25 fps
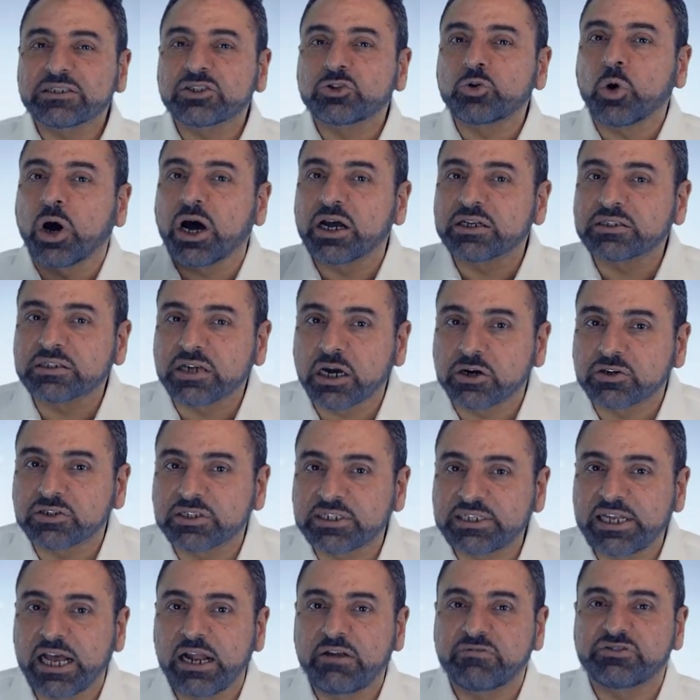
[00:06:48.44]
us to ask
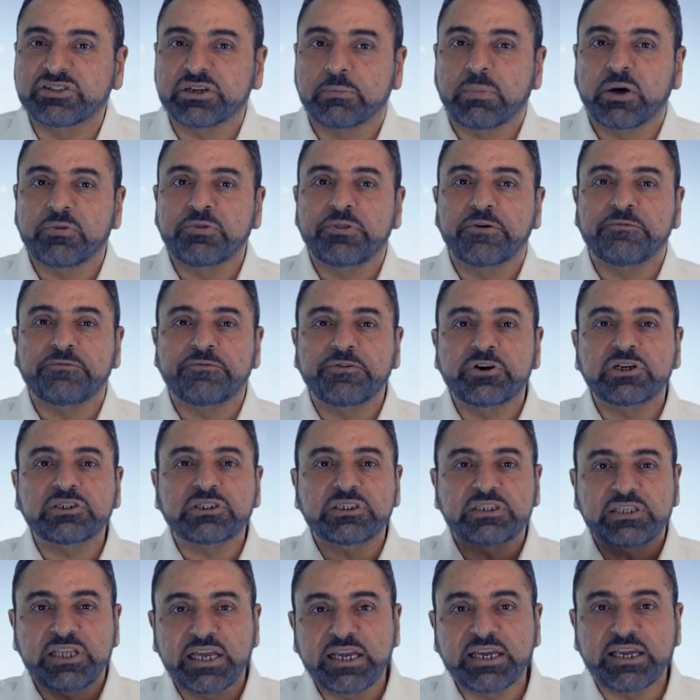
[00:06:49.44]
ourselves about the
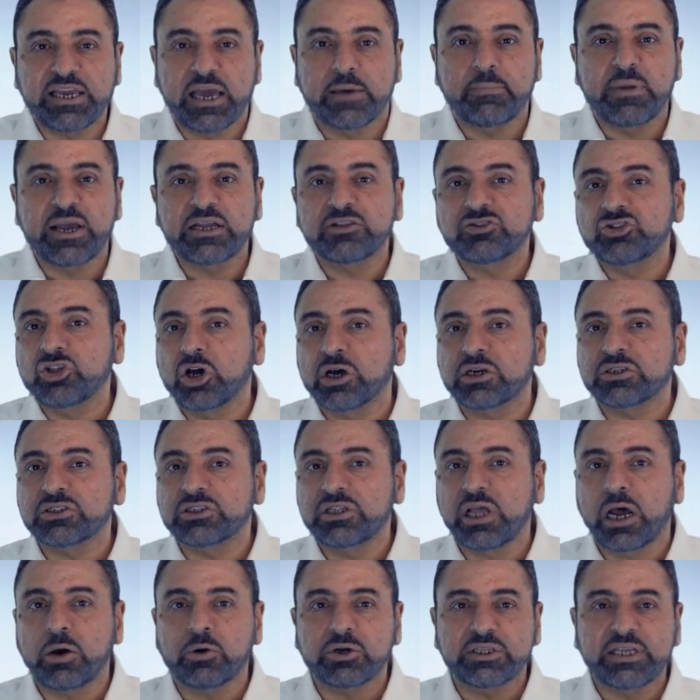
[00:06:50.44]
first thing a man
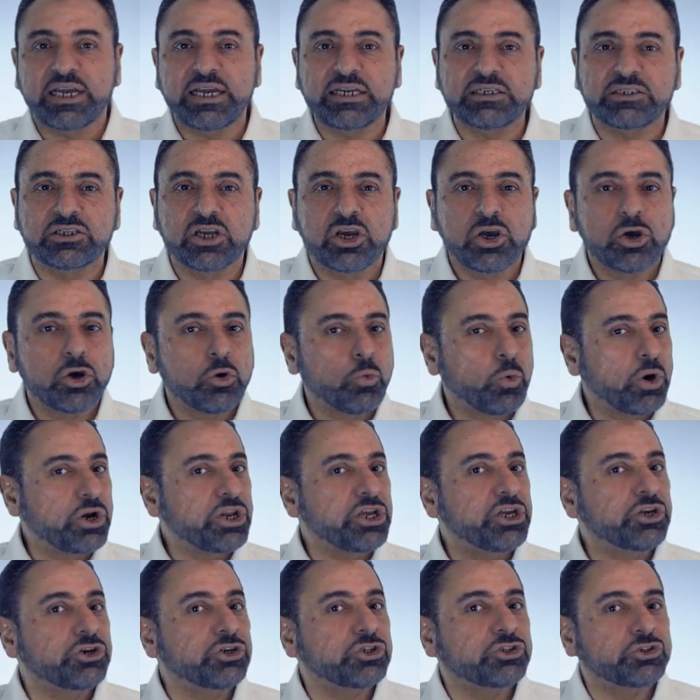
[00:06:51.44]
does nowadays
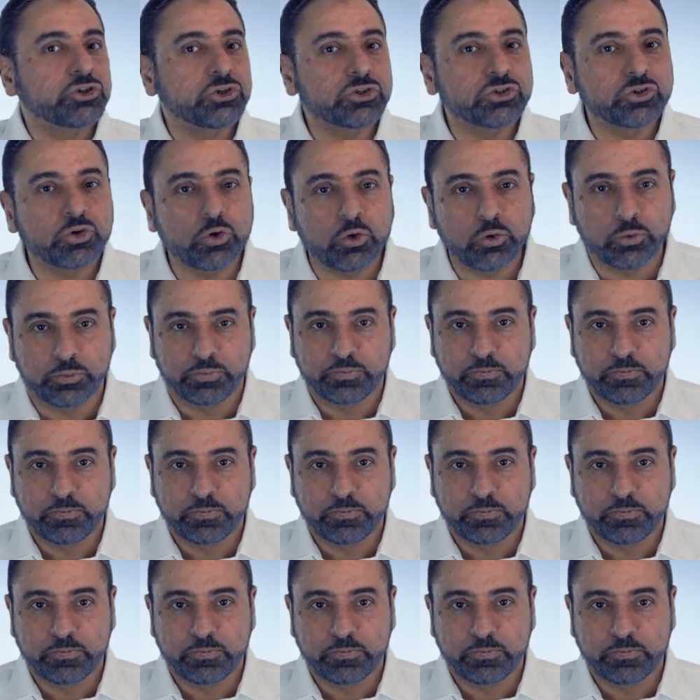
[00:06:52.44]
when he returns home.